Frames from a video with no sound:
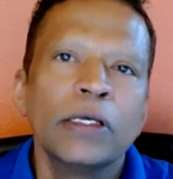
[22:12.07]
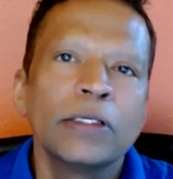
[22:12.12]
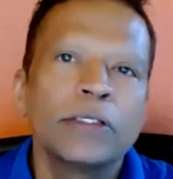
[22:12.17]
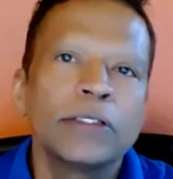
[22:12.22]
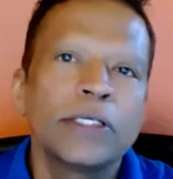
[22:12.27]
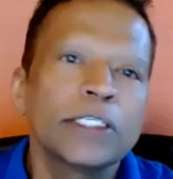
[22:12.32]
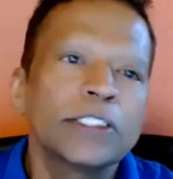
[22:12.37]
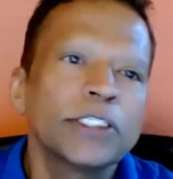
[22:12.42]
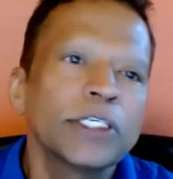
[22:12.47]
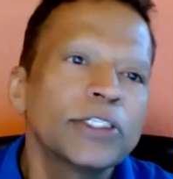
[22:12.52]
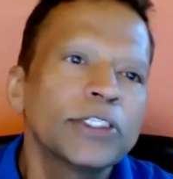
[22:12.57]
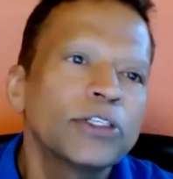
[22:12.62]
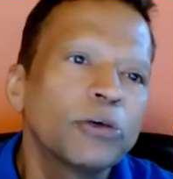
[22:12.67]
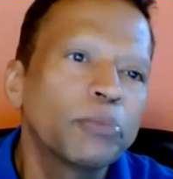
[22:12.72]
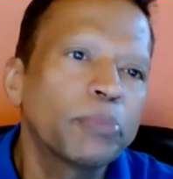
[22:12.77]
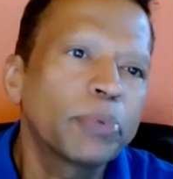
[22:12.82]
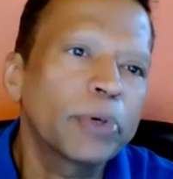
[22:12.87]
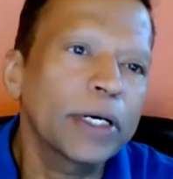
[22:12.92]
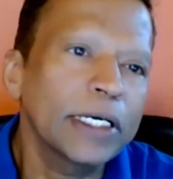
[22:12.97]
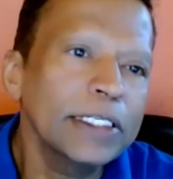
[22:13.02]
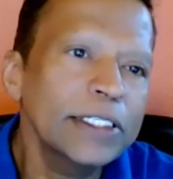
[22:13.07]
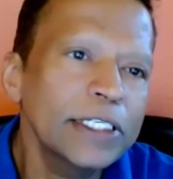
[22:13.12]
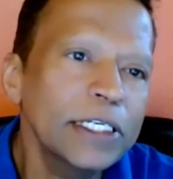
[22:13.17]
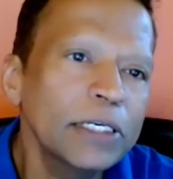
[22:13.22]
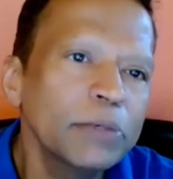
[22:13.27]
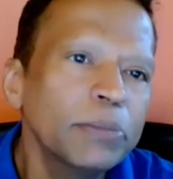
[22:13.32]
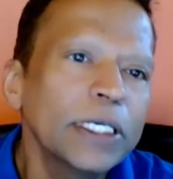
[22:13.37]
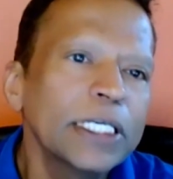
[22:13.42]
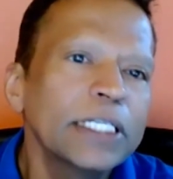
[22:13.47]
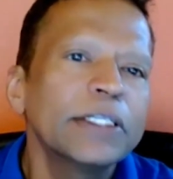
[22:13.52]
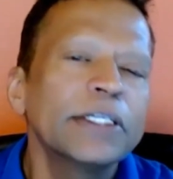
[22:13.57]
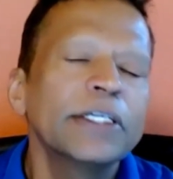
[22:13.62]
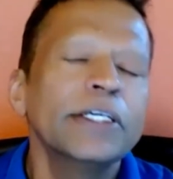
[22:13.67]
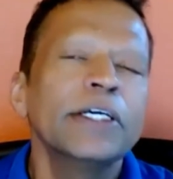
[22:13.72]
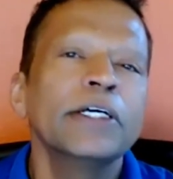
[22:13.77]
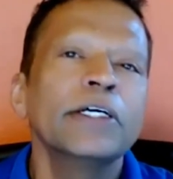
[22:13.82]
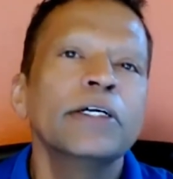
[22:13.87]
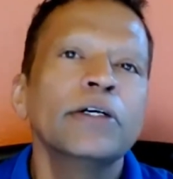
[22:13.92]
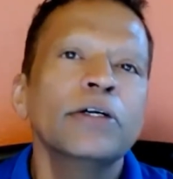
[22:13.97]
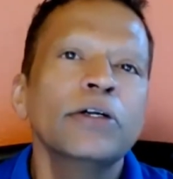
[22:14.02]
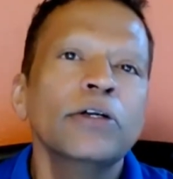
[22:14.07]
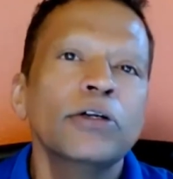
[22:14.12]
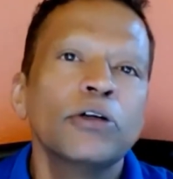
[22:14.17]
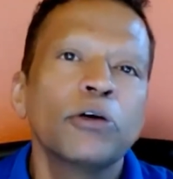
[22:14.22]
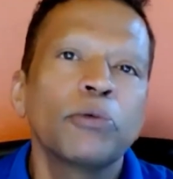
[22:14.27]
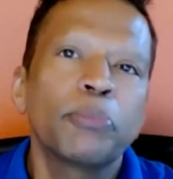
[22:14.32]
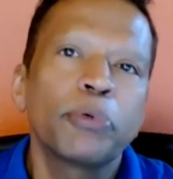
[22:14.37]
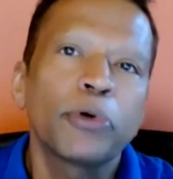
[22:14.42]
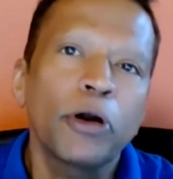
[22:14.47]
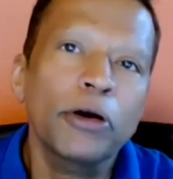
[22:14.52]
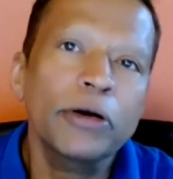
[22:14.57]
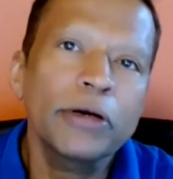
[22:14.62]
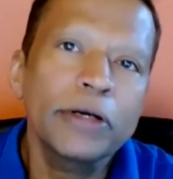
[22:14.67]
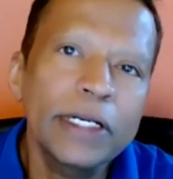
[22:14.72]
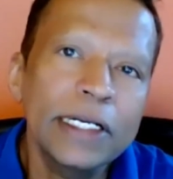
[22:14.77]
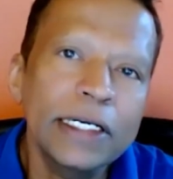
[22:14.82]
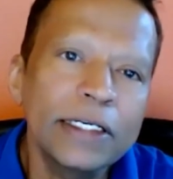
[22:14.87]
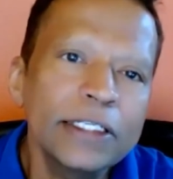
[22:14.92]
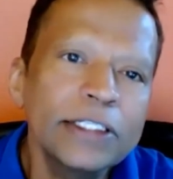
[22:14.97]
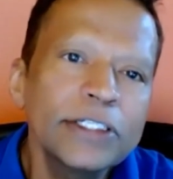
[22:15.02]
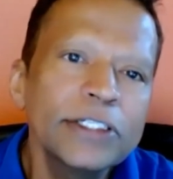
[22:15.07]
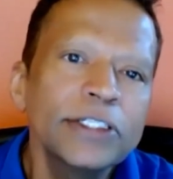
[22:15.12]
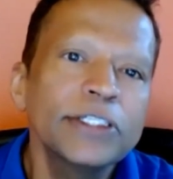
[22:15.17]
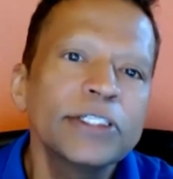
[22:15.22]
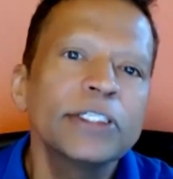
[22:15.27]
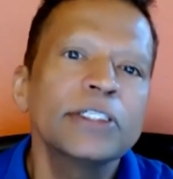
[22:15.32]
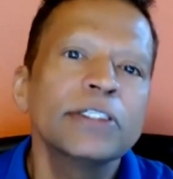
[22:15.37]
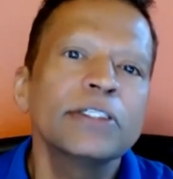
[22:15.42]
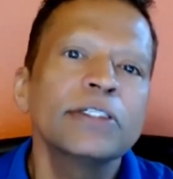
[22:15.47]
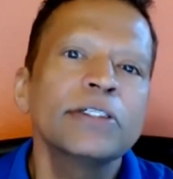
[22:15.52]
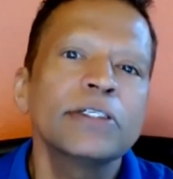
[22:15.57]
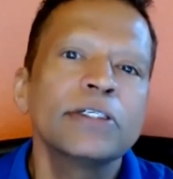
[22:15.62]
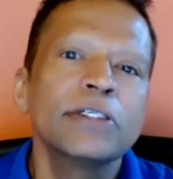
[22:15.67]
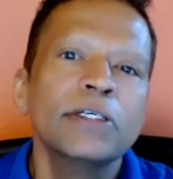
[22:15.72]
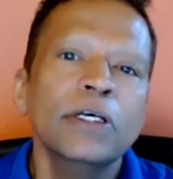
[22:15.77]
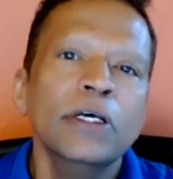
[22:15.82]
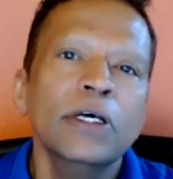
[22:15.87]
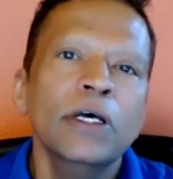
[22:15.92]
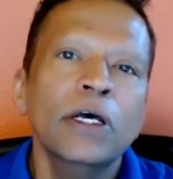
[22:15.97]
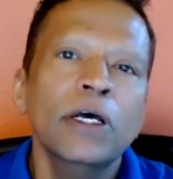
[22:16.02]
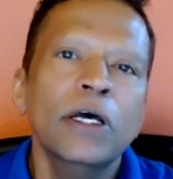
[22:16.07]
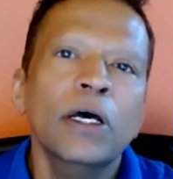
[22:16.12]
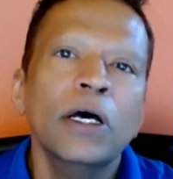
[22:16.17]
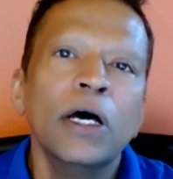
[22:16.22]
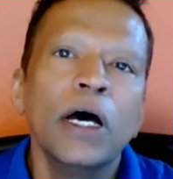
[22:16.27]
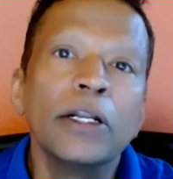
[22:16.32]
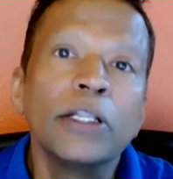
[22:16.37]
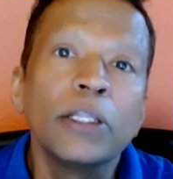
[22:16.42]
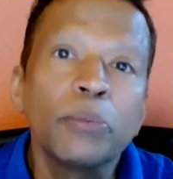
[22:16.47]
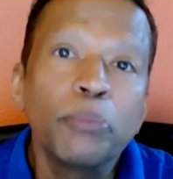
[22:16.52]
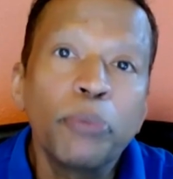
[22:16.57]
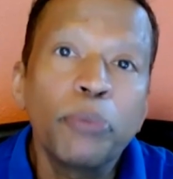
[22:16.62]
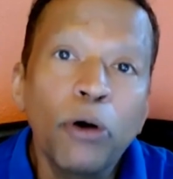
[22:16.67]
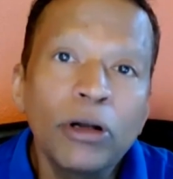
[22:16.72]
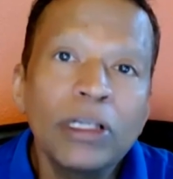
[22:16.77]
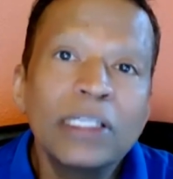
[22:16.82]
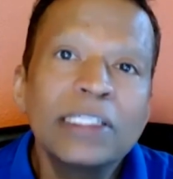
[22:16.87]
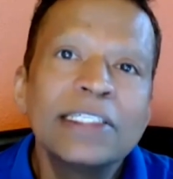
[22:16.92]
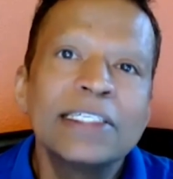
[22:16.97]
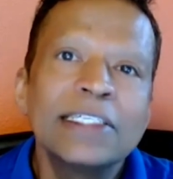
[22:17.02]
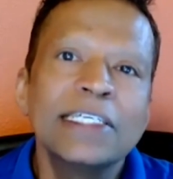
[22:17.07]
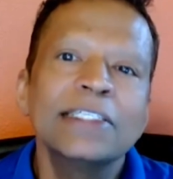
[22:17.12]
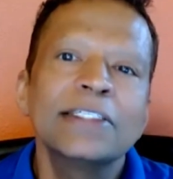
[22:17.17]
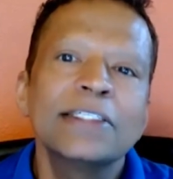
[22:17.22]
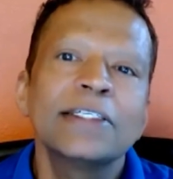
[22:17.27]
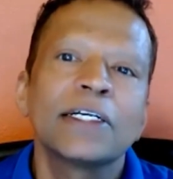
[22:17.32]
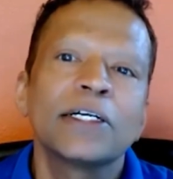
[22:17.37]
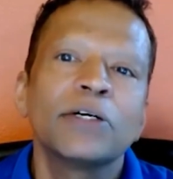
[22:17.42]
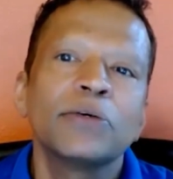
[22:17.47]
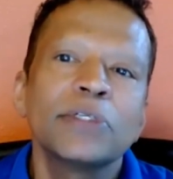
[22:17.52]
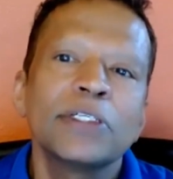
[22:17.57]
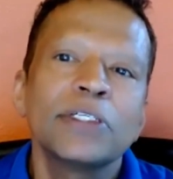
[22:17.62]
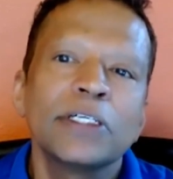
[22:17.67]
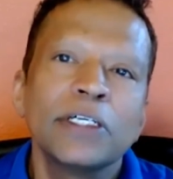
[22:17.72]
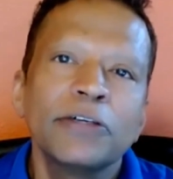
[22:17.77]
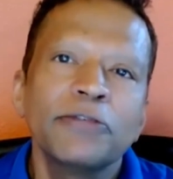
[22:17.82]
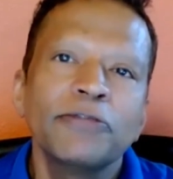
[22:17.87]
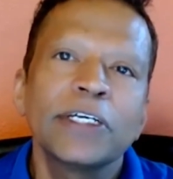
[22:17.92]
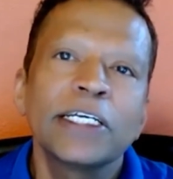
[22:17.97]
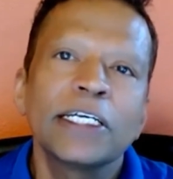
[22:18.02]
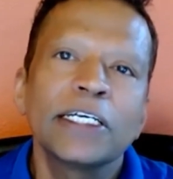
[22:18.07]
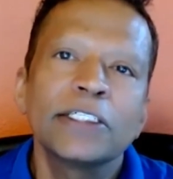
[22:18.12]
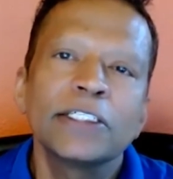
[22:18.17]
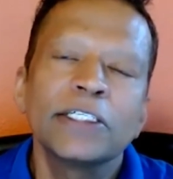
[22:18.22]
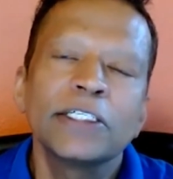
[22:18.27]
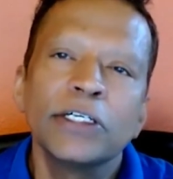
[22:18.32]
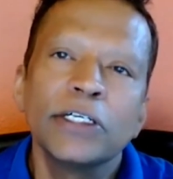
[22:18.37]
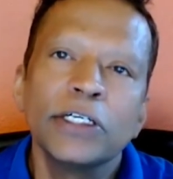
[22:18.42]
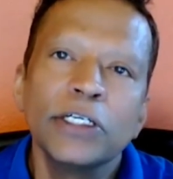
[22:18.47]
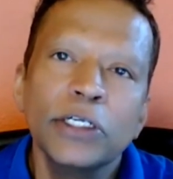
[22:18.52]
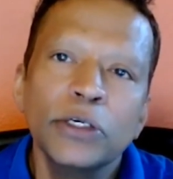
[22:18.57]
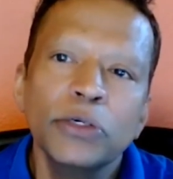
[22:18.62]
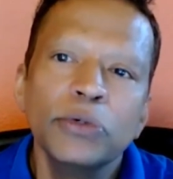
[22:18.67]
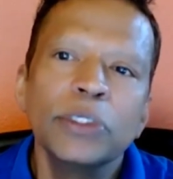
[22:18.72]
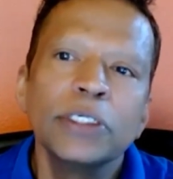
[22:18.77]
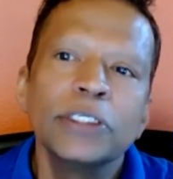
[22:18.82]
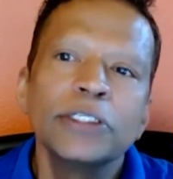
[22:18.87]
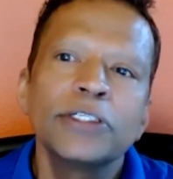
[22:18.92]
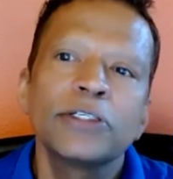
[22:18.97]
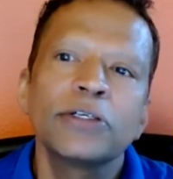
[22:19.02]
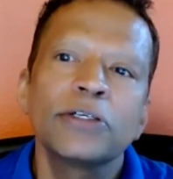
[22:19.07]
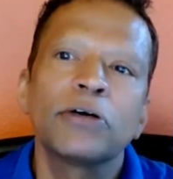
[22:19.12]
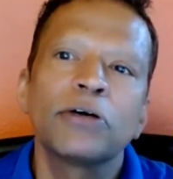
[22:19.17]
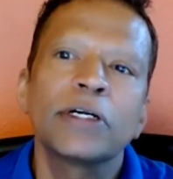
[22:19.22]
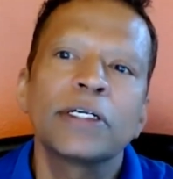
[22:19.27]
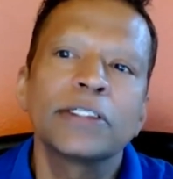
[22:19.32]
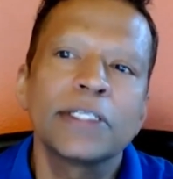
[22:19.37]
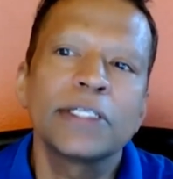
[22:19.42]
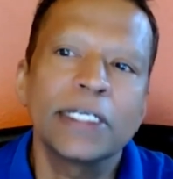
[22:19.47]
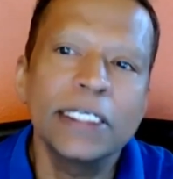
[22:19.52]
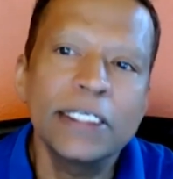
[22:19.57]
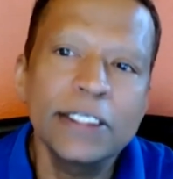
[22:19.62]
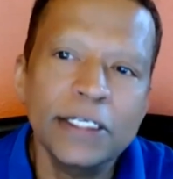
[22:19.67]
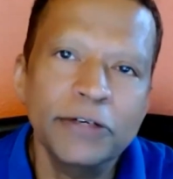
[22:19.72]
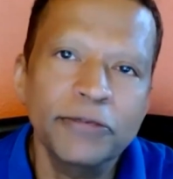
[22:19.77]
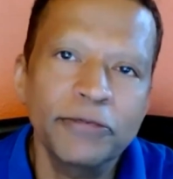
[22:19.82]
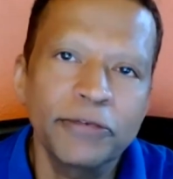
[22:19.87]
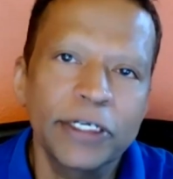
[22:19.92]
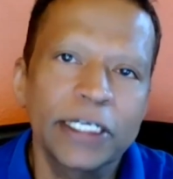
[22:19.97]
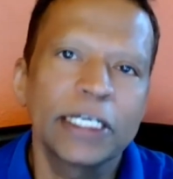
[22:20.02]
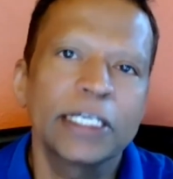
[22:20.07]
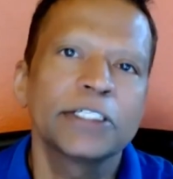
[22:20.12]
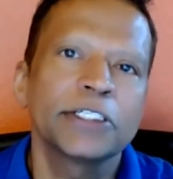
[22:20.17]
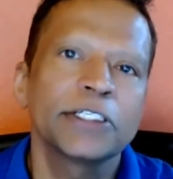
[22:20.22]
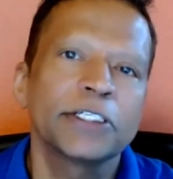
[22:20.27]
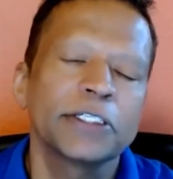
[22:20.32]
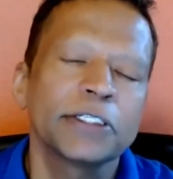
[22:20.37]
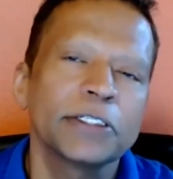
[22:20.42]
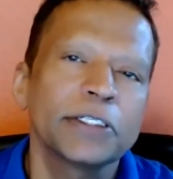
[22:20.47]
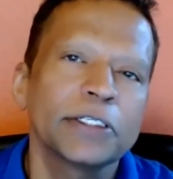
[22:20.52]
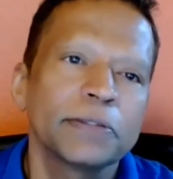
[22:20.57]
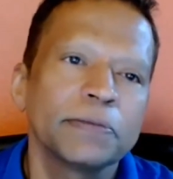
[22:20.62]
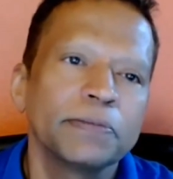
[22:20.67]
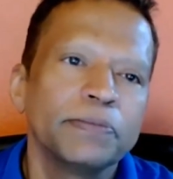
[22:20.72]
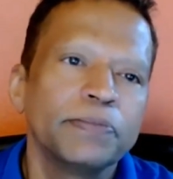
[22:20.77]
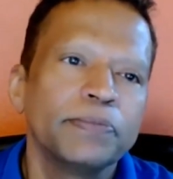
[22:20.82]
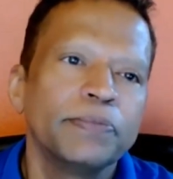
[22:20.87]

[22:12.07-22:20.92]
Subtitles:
such as your pricing by tier, your proctoring decisions, and the policies around certification renewals or recertifications.